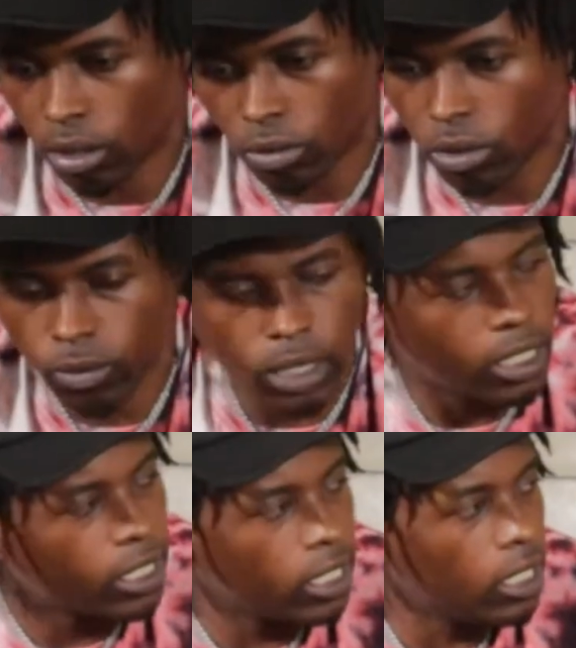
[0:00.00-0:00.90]
we were
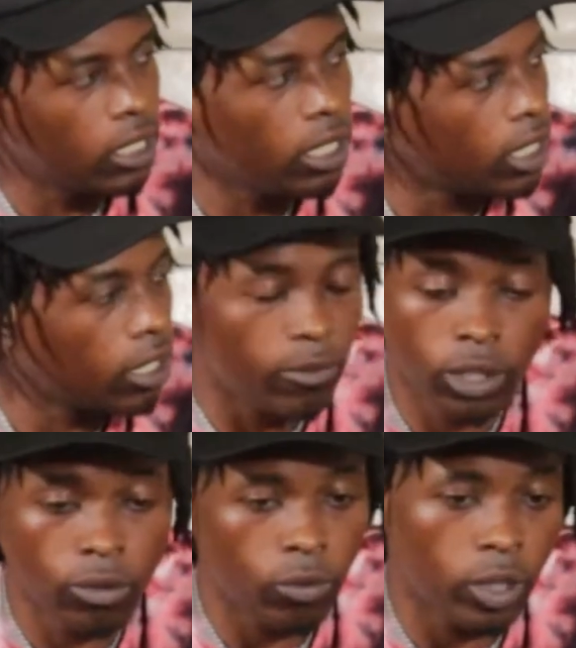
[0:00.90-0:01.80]
clean, even
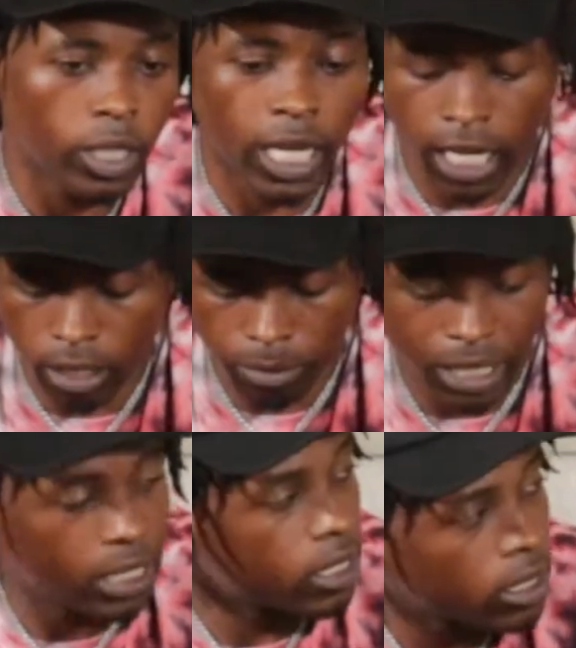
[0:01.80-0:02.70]
if we ain't had the
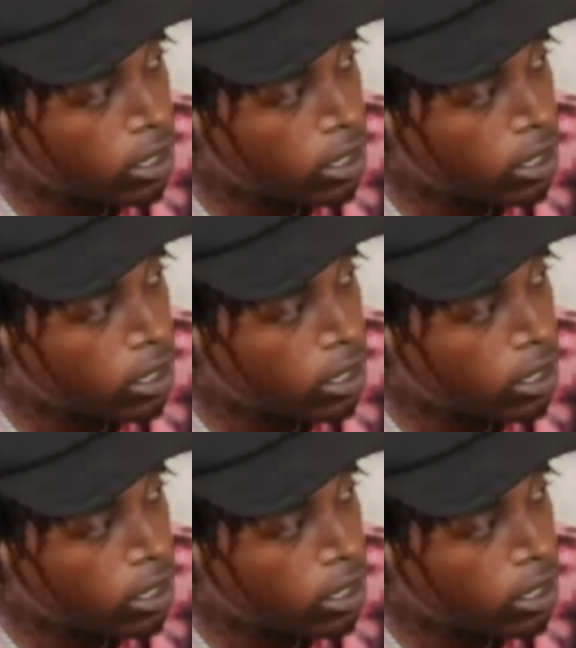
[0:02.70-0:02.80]
best,